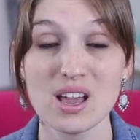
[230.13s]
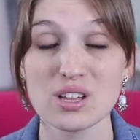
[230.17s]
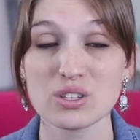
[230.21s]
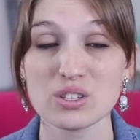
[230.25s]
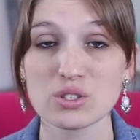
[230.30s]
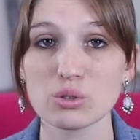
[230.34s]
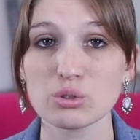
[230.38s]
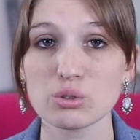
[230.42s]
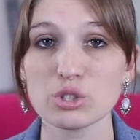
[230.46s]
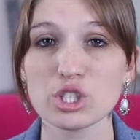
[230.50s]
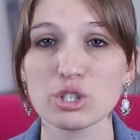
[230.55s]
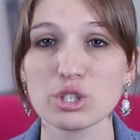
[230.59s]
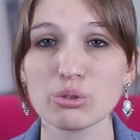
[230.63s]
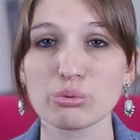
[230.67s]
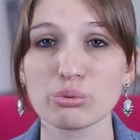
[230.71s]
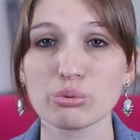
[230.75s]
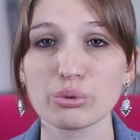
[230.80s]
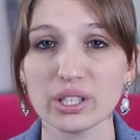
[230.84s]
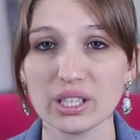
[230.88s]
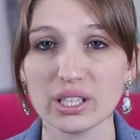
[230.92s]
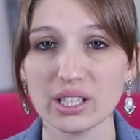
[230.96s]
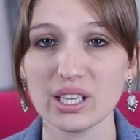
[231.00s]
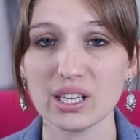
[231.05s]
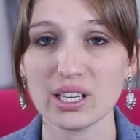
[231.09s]
So she
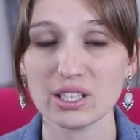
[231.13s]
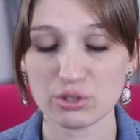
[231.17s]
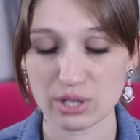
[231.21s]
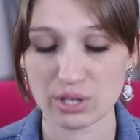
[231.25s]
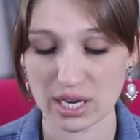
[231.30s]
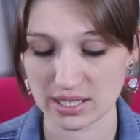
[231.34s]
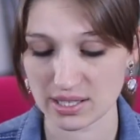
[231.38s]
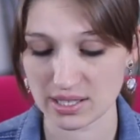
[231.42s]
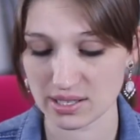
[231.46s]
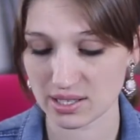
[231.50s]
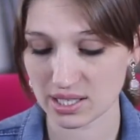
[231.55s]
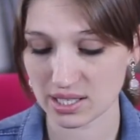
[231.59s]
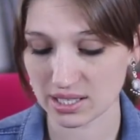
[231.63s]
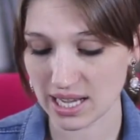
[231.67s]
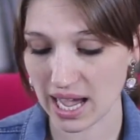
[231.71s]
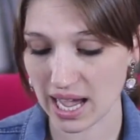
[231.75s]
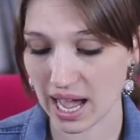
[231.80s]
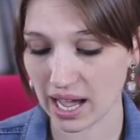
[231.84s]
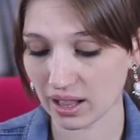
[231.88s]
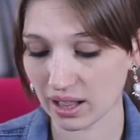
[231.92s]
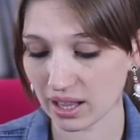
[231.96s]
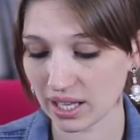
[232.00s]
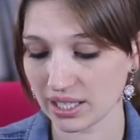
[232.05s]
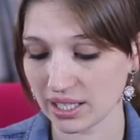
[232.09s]
really addresses, the
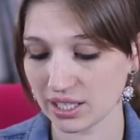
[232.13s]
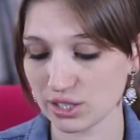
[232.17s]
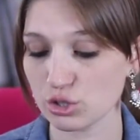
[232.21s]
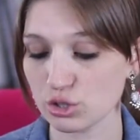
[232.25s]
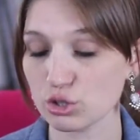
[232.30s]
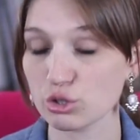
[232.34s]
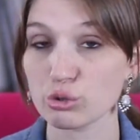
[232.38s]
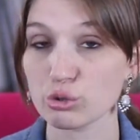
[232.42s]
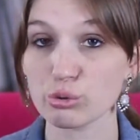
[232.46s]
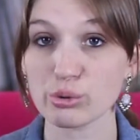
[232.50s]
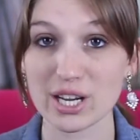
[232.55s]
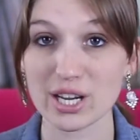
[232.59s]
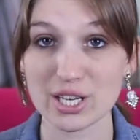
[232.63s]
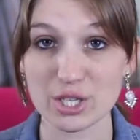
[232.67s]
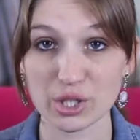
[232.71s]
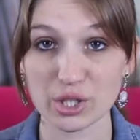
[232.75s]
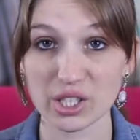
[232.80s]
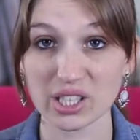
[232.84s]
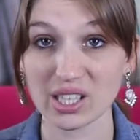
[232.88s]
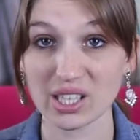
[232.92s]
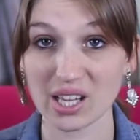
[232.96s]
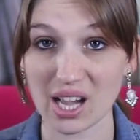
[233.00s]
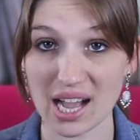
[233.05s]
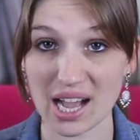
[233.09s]
tagline is
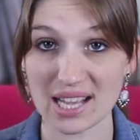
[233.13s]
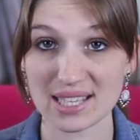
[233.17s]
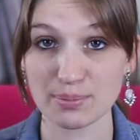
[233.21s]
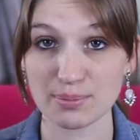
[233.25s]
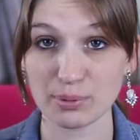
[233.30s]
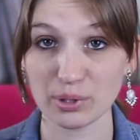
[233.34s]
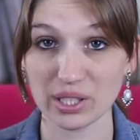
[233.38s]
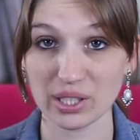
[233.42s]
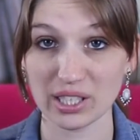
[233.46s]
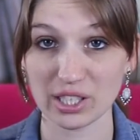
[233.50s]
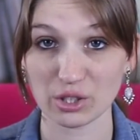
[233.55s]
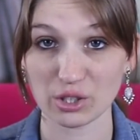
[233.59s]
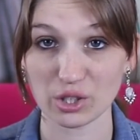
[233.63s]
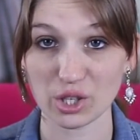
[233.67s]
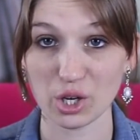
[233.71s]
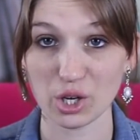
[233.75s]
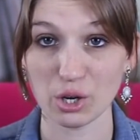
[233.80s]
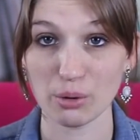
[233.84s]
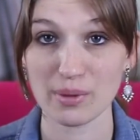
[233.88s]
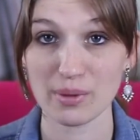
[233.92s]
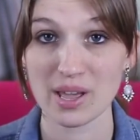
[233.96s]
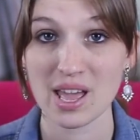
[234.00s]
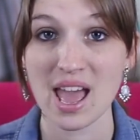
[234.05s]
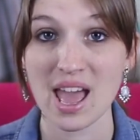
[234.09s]
treasuring the gospel in your
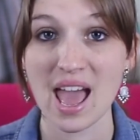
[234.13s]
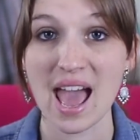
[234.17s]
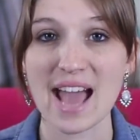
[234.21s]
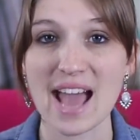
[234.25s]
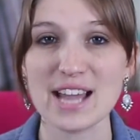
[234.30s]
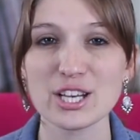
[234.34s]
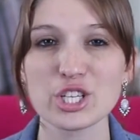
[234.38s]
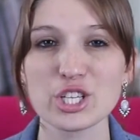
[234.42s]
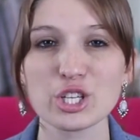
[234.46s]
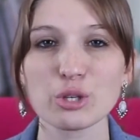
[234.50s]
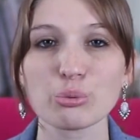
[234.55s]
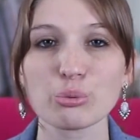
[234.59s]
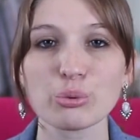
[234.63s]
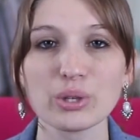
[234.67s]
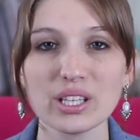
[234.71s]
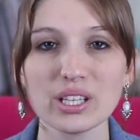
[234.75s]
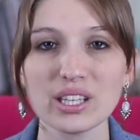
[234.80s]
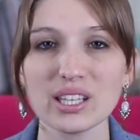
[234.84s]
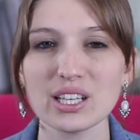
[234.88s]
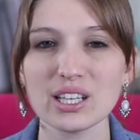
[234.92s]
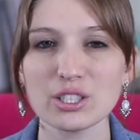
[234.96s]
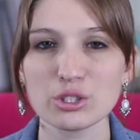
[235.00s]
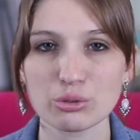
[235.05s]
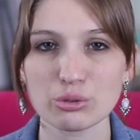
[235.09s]
home. And she
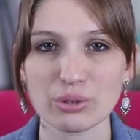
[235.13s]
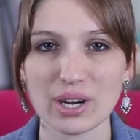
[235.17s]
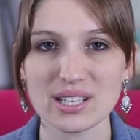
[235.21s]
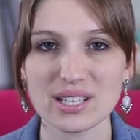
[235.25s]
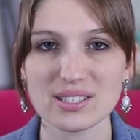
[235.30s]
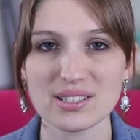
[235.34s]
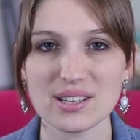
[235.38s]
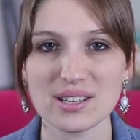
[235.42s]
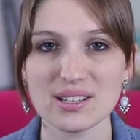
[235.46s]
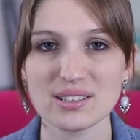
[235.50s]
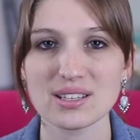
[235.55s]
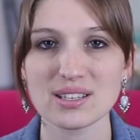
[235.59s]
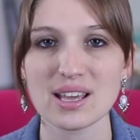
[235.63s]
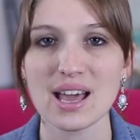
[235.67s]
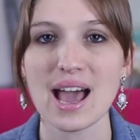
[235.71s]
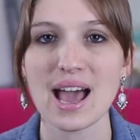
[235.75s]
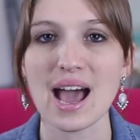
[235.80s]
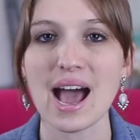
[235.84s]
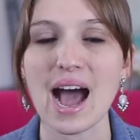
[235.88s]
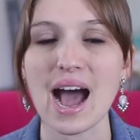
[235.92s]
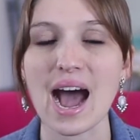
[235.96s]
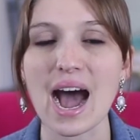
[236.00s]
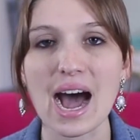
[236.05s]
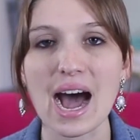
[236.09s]
really addresses
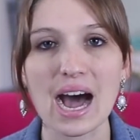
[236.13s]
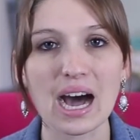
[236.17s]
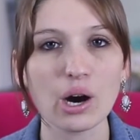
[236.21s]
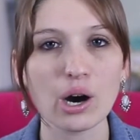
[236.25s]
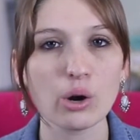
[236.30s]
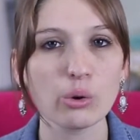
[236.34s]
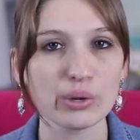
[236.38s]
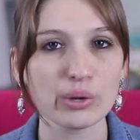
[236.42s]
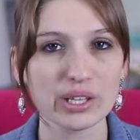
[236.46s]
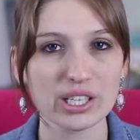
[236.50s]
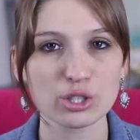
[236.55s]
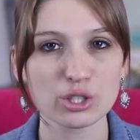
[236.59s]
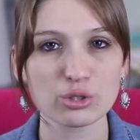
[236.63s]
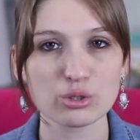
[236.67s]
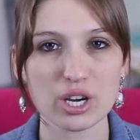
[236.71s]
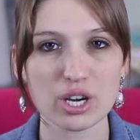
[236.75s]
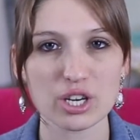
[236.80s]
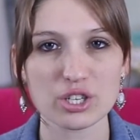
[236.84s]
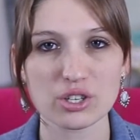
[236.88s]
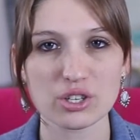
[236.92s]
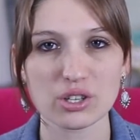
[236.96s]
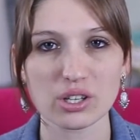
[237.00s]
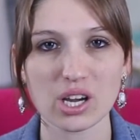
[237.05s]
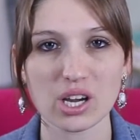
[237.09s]
how we can
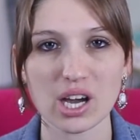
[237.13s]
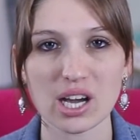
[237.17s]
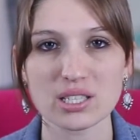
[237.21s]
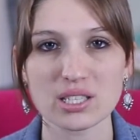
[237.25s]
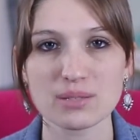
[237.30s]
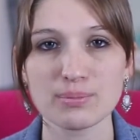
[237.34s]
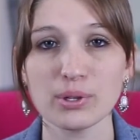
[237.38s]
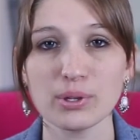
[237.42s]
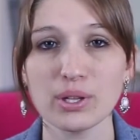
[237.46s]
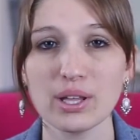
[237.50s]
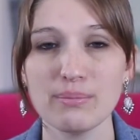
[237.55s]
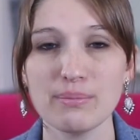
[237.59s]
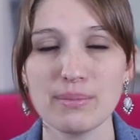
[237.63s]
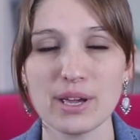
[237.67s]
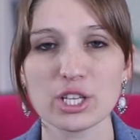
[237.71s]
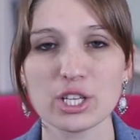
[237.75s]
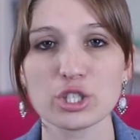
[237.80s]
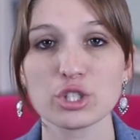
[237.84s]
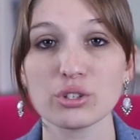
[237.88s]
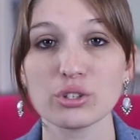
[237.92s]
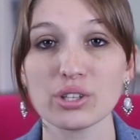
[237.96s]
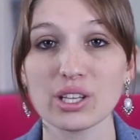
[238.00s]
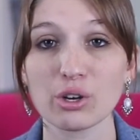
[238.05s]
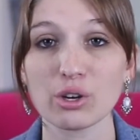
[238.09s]
treasure the gospel and make
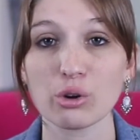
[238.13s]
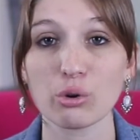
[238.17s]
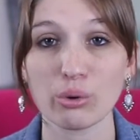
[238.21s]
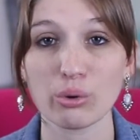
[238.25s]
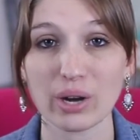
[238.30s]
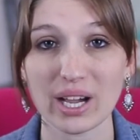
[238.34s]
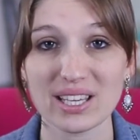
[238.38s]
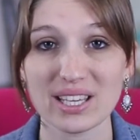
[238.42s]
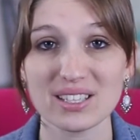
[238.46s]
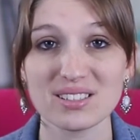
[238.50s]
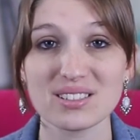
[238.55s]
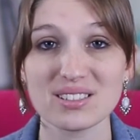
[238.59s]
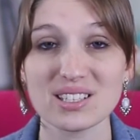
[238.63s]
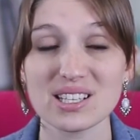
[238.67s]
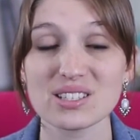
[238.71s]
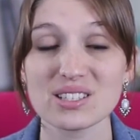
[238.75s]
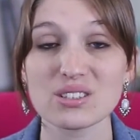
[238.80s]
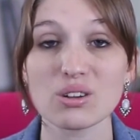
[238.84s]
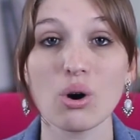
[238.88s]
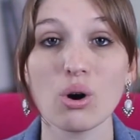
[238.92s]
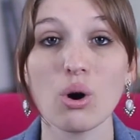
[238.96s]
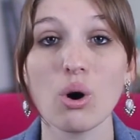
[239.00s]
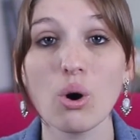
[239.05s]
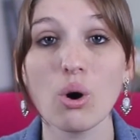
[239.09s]
sure that Christ
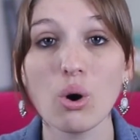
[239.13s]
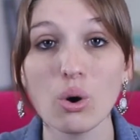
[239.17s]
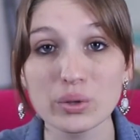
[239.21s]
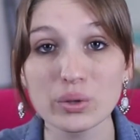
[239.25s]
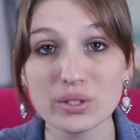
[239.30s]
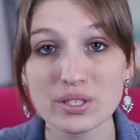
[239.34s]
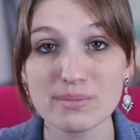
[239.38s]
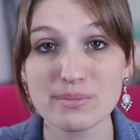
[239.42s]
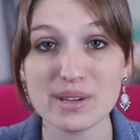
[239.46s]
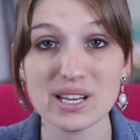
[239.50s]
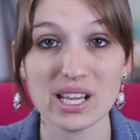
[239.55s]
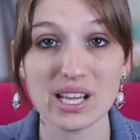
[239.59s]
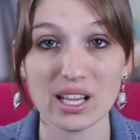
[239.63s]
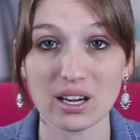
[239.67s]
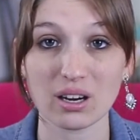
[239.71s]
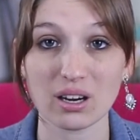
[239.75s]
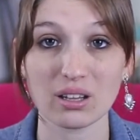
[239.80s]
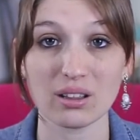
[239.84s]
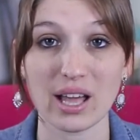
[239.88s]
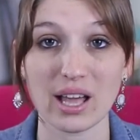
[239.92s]
is ultimate in our